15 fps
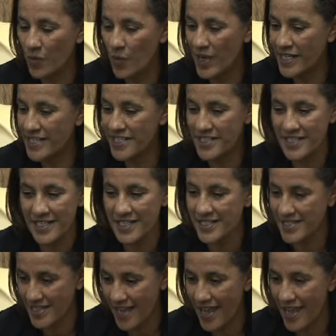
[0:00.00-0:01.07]
what he
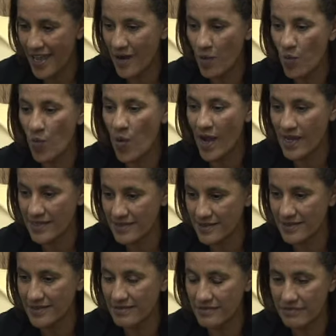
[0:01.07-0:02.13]
just say, what
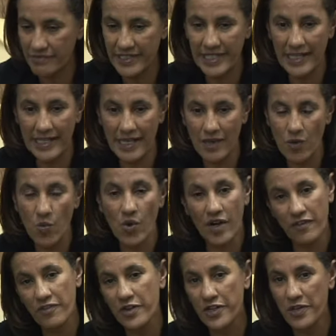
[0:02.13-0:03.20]
really
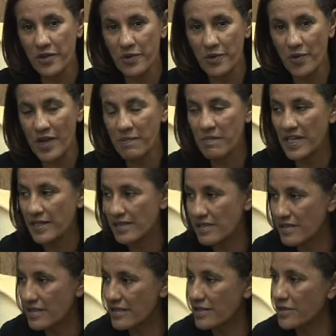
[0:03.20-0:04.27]
worked for you, what
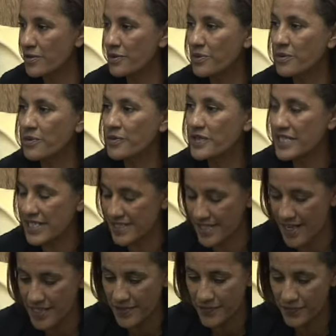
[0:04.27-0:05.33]
makes you
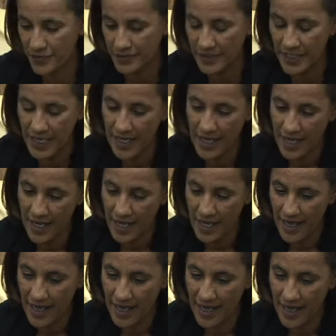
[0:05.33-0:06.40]
successful.
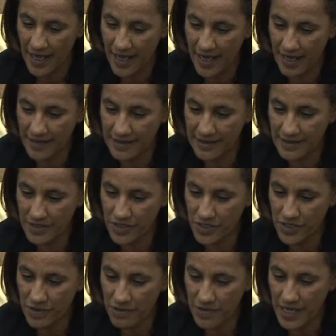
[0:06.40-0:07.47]
And
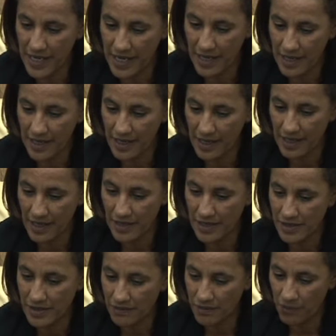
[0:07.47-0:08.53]
to me,
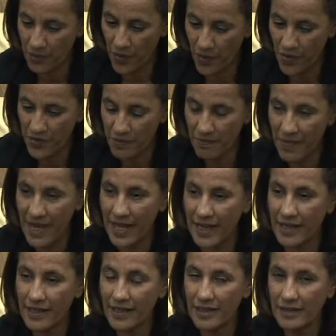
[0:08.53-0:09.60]
it's both
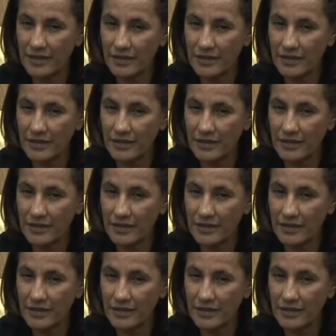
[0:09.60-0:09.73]
my